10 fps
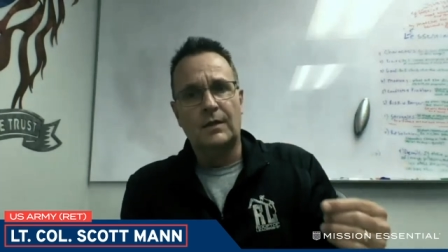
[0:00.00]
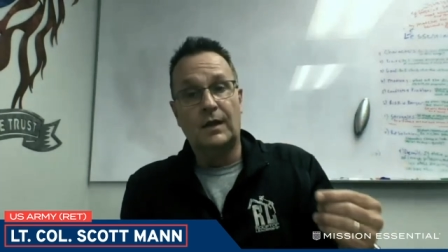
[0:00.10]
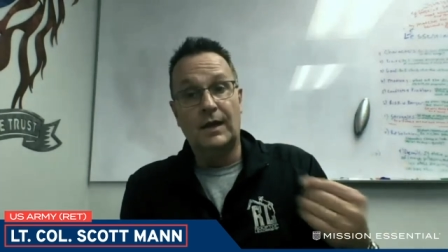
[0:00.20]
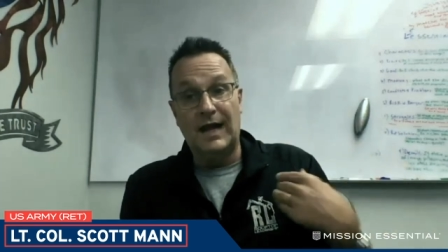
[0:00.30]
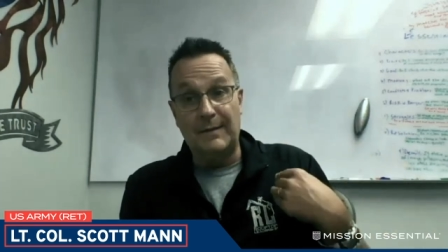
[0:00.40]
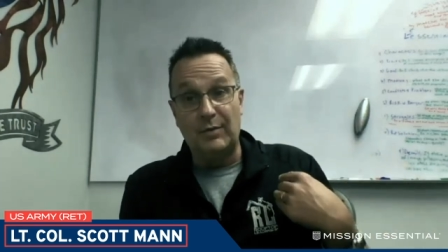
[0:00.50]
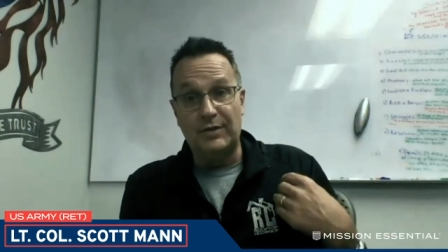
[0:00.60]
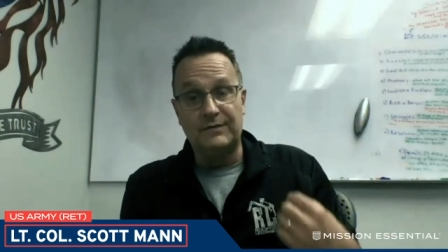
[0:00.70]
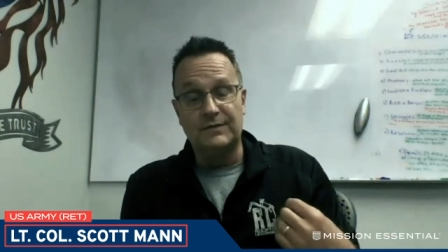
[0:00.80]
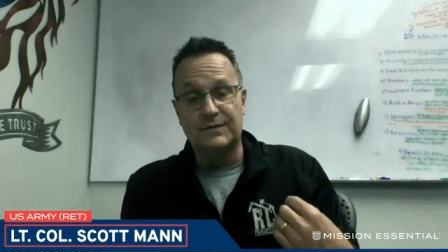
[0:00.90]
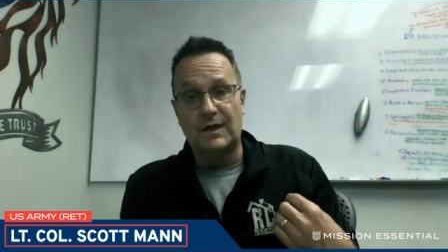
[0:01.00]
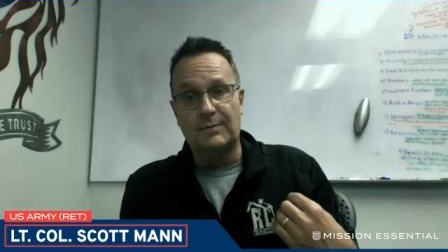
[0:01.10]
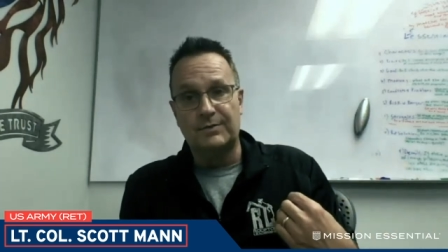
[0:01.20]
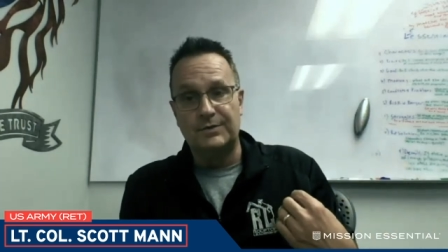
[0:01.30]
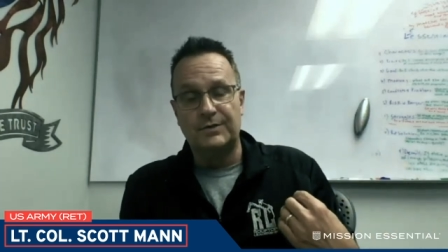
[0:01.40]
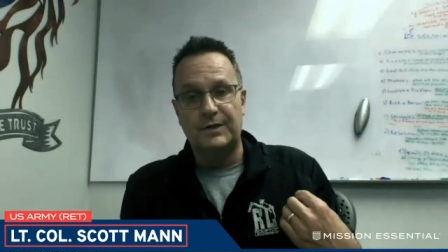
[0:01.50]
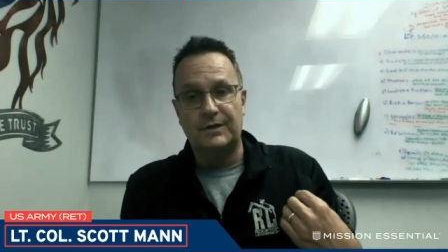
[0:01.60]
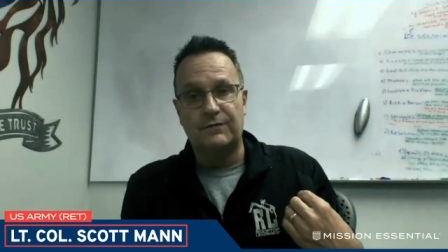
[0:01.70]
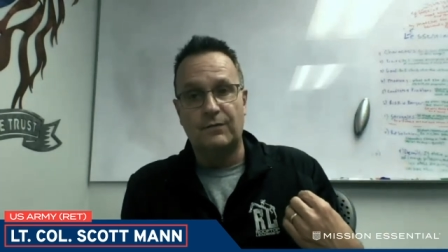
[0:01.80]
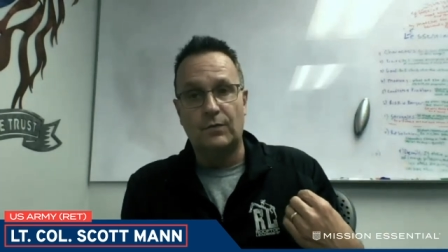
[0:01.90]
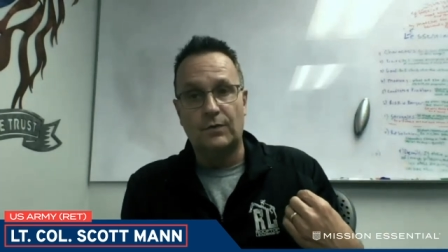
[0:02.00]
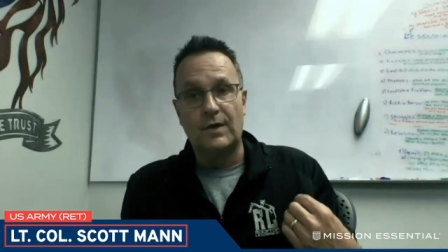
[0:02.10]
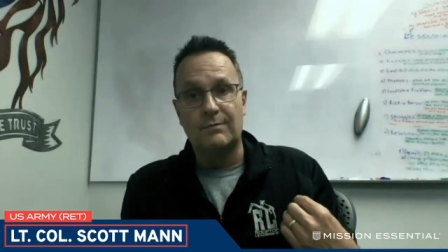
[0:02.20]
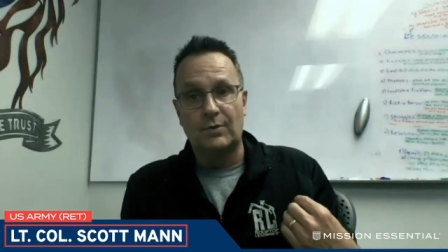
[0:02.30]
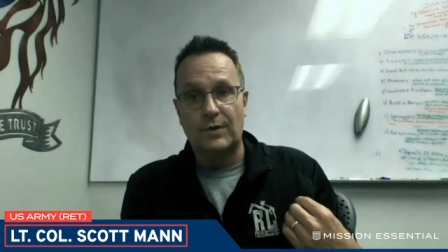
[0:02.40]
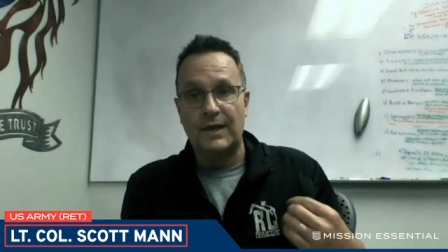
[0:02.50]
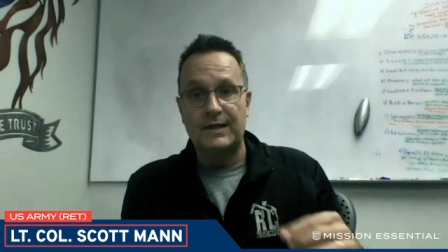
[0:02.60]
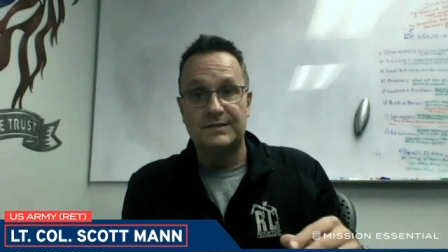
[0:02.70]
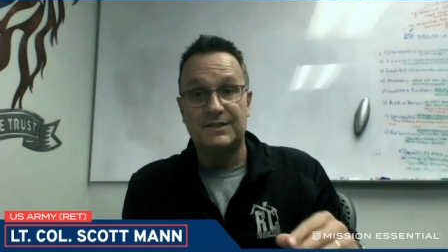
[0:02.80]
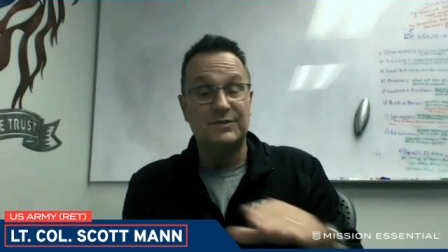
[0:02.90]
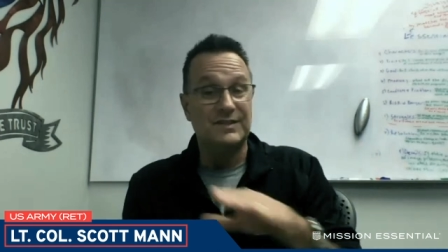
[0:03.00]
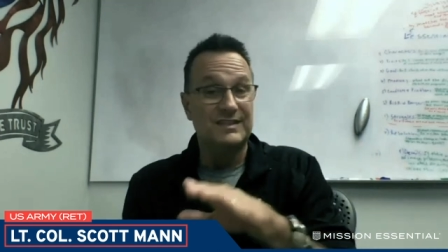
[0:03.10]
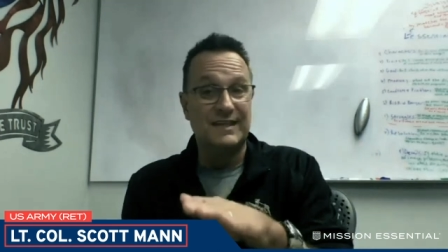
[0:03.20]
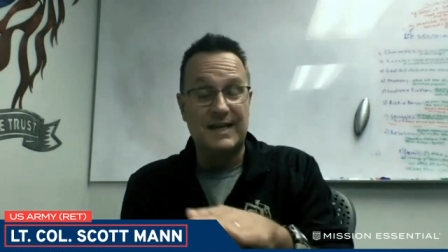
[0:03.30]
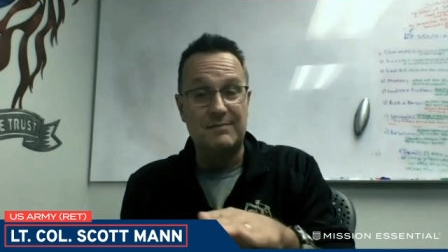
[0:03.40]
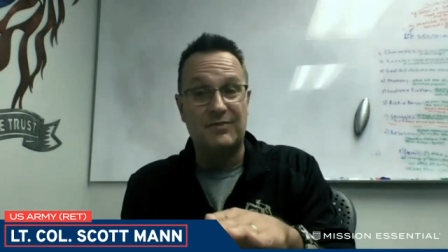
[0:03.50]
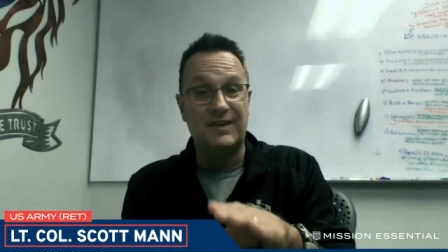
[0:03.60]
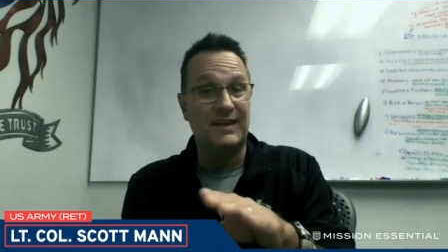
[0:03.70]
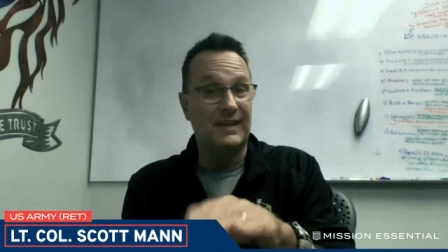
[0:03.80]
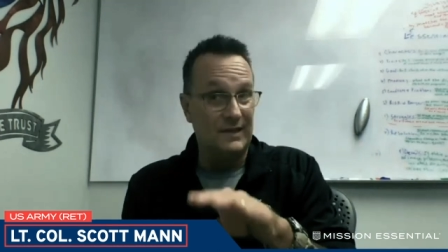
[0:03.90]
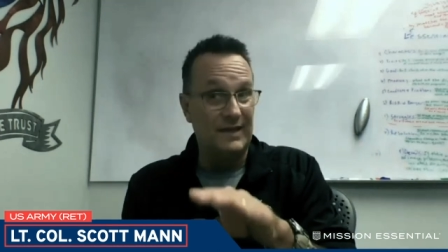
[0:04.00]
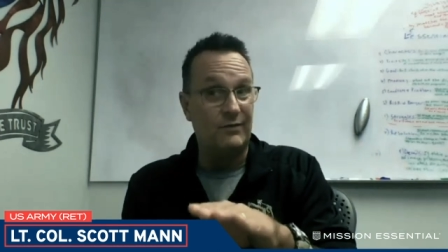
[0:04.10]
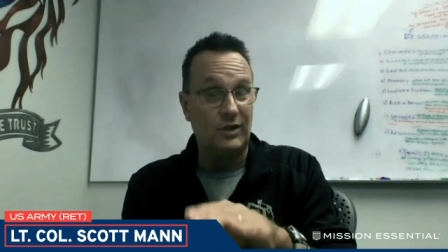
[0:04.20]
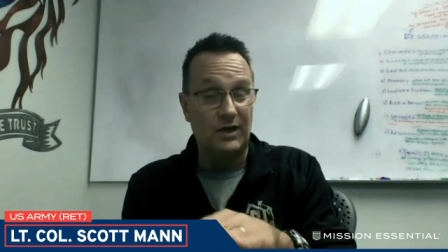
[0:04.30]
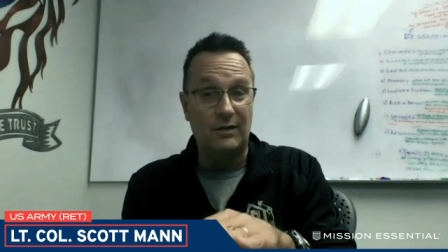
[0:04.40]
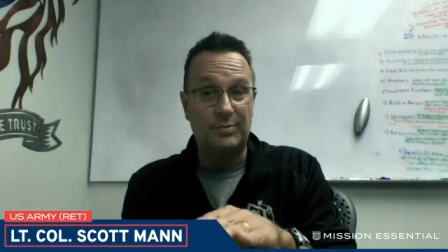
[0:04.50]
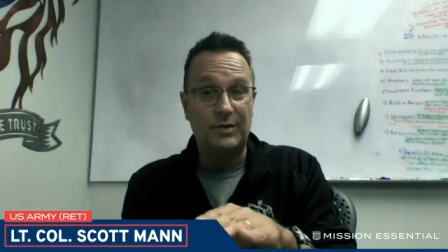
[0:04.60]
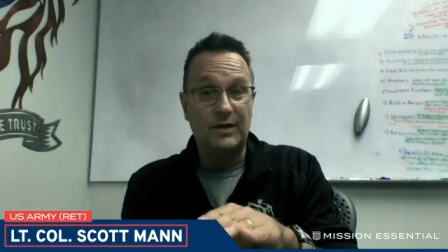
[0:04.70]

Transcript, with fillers: uh, I believe there's an opportunity for Green Berets to do the same thing and level up